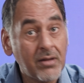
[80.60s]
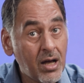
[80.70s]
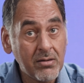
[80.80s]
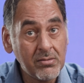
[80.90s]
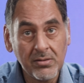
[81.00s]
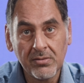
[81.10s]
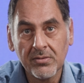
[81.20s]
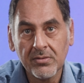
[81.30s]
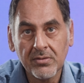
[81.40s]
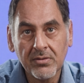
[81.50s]
No,
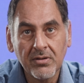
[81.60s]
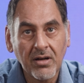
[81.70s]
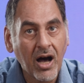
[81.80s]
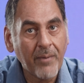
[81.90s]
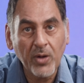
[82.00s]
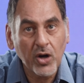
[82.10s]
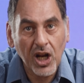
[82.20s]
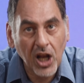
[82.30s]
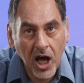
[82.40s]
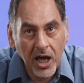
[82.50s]
I'm not a
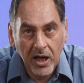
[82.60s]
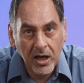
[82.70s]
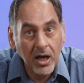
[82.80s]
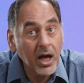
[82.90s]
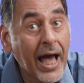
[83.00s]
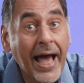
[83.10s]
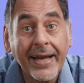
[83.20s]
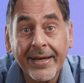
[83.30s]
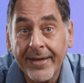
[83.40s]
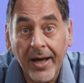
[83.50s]
liar,
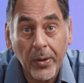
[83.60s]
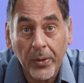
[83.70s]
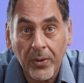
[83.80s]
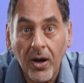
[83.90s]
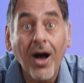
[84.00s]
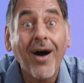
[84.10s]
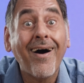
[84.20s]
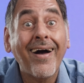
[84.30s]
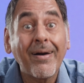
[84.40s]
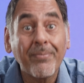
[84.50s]
and no,
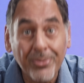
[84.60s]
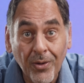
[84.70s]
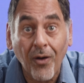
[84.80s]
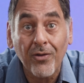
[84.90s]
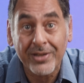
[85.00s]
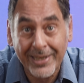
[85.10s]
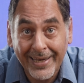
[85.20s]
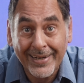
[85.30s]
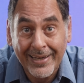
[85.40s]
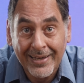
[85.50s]
I am not
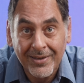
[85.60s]
kidding.